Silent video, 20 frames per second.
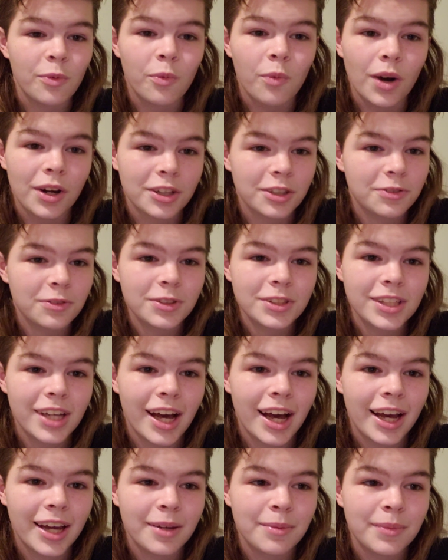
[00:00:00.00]
wonderful
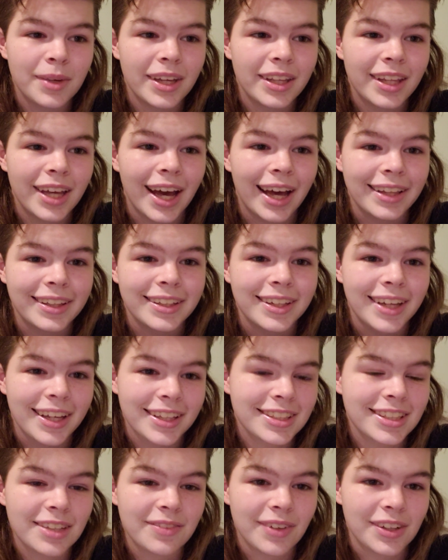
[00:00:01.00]
time at the
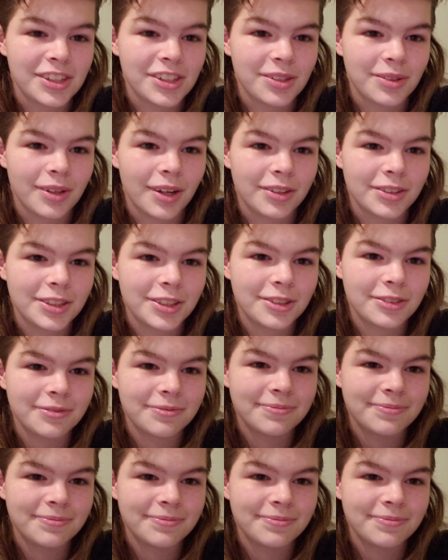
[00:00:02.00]
next convention you go to.